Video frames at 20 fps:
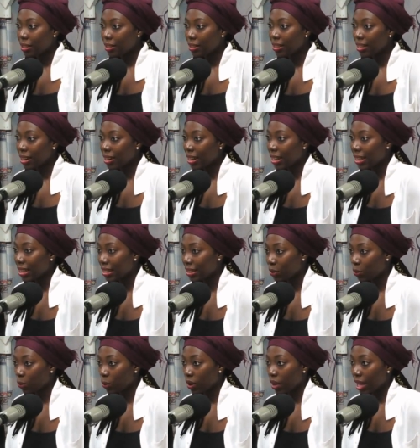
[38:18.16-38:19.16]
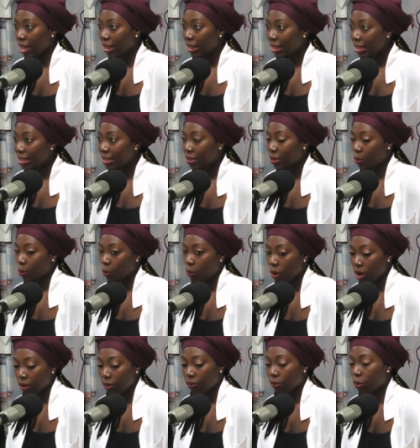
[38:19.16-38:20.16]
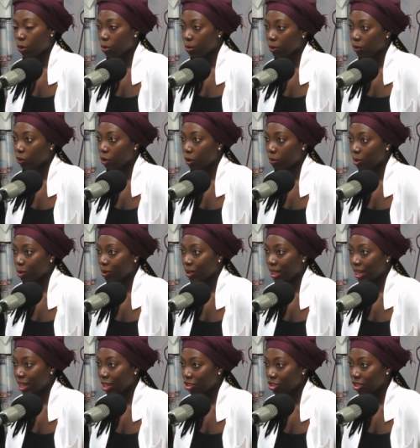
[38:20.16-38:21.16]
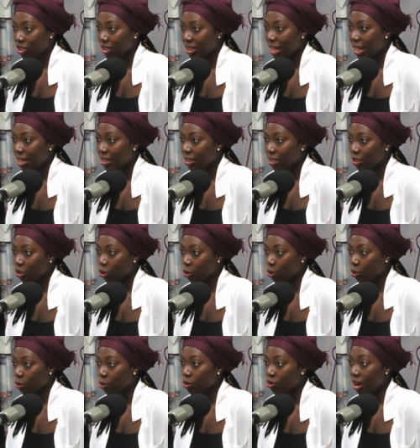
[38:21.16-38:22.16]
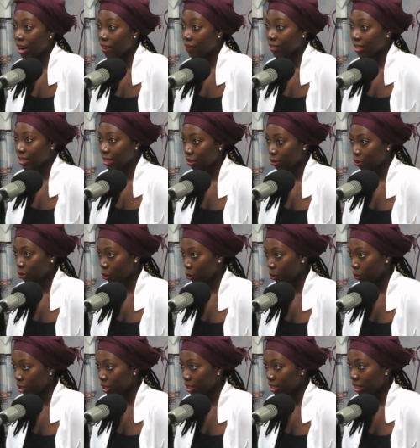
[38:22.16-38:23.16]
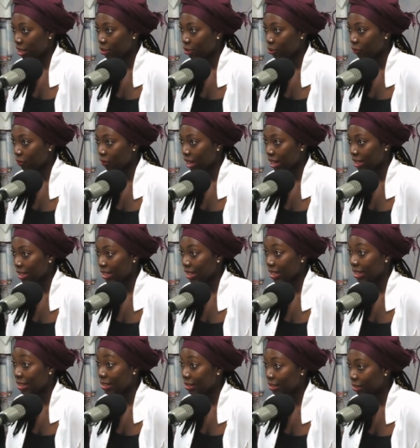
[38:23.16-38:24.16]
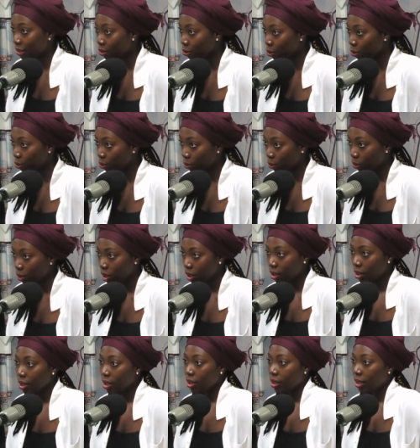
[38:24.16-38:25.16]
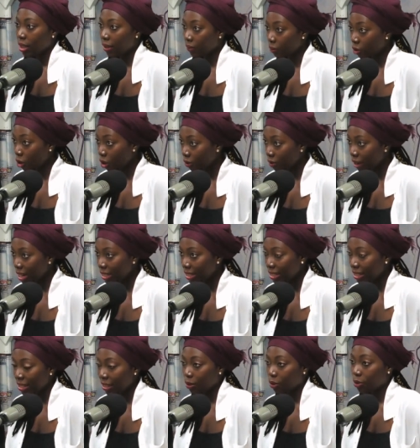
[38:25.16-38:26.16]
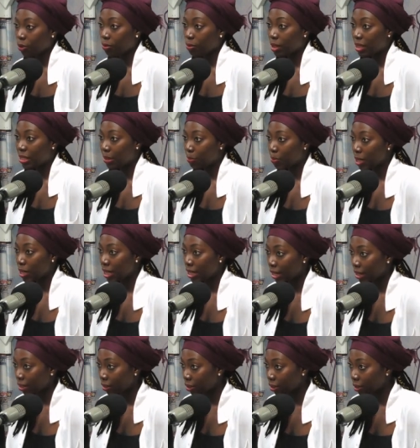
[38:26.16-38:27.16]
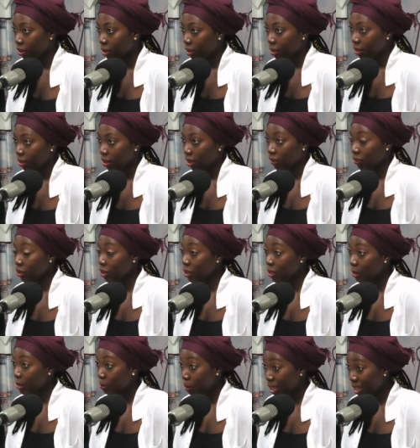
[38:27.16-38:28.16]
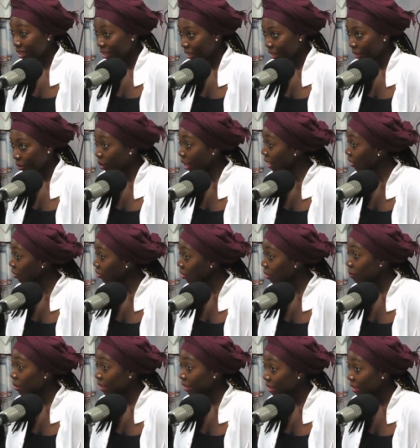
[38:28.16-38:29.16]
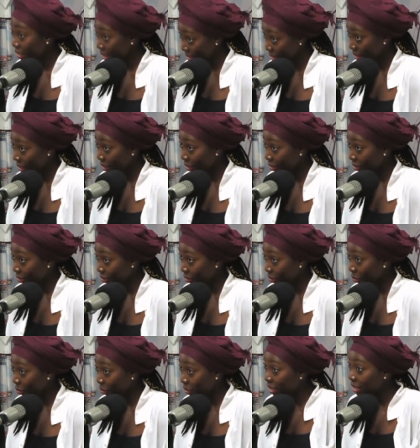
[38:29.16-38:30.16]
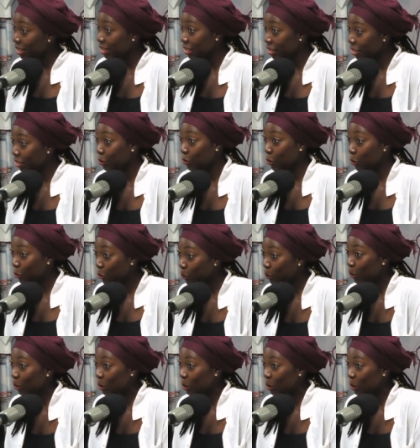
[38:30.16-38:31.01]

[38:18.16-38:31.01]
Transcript: there is at least one form of communication that you gravitate towards and you find easy to do. If not writing, it could be speaking. If not speaking, it could actually be listening, because mm-hmm. listening is also a